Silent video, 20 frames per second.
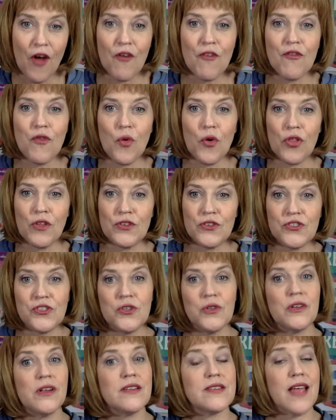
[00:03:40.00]
for the
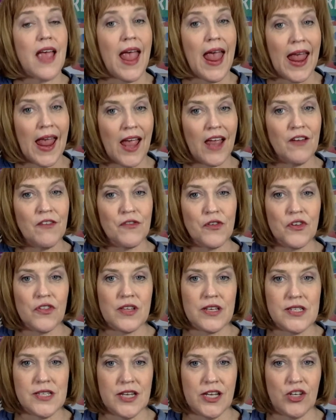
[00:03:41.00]
students and for the
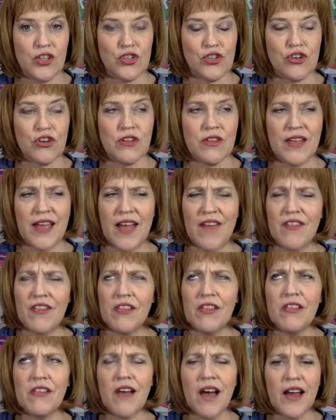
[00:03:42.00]
teacher. They have a
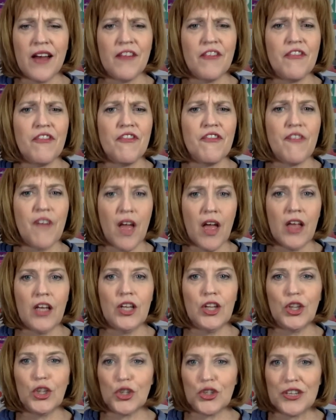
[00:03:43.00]
lot of fun
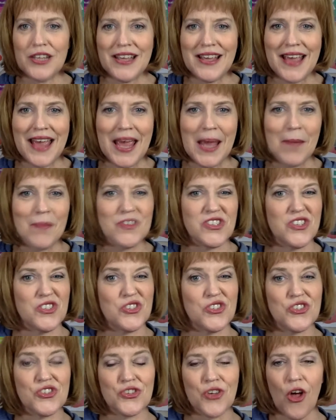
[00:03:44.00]
learning games and
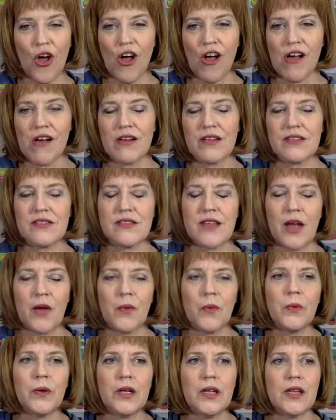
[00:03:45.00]
songs that
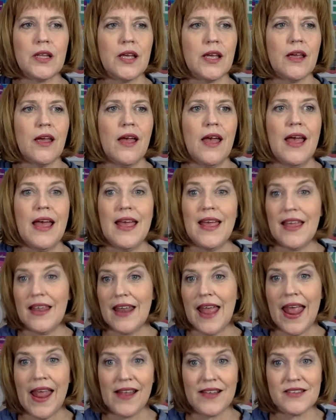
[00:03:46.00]
really
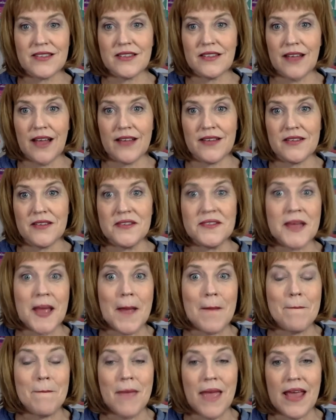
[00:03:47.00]
enhance the lessons
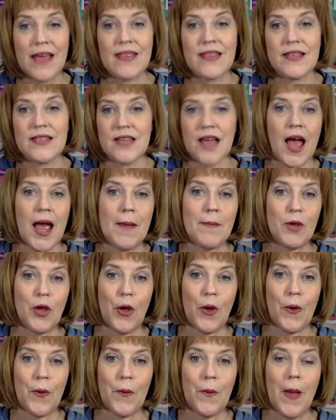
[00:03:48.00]
and make the time
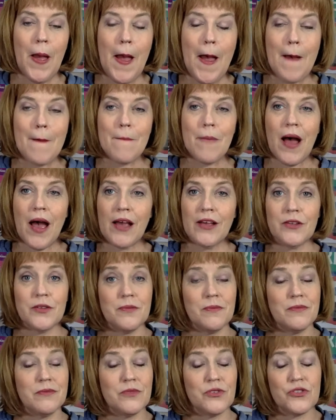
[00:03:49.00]
go by
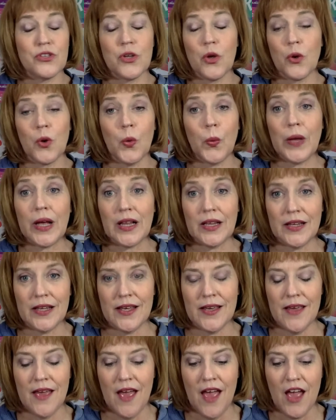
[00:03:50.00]
so
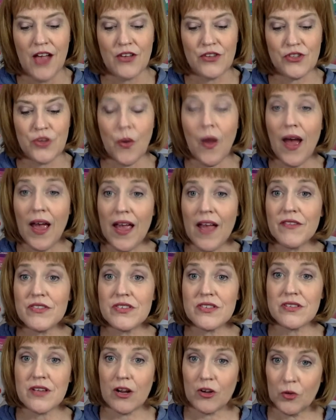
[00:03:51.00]
quickly. So I have
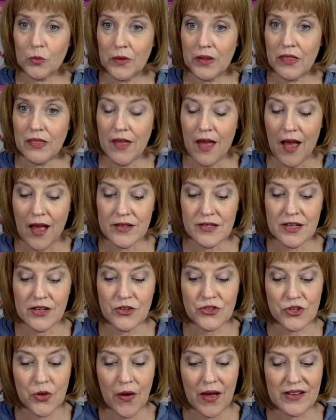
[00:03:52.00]
stuck with that. And
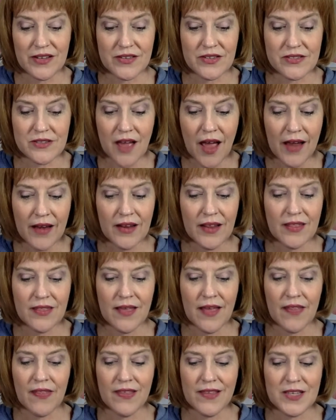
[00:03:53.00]
so I decided
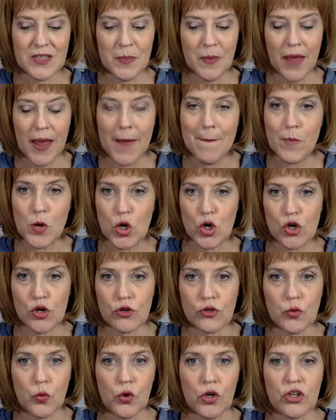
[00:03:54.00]
that these
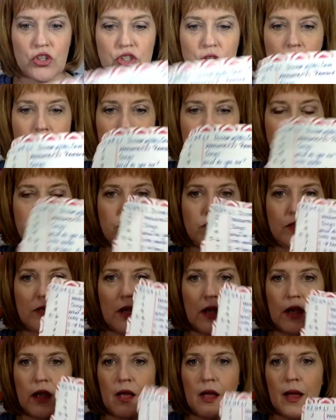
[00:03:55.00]
papers were just
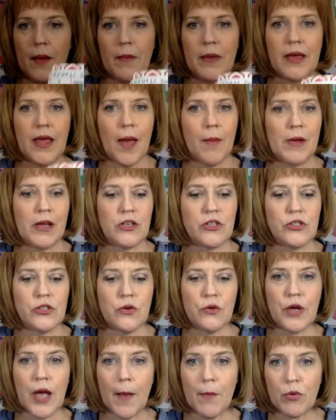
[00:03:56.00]
becoming too
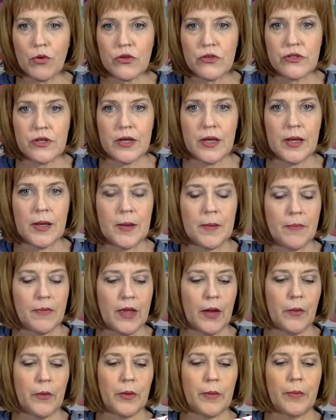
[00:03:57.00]
cumbersome. They
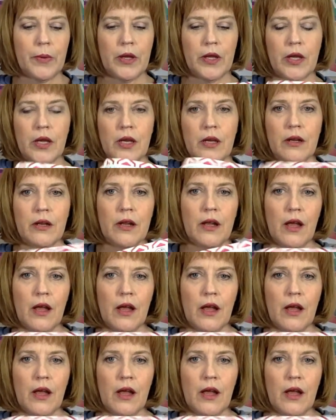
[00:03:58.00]
were being,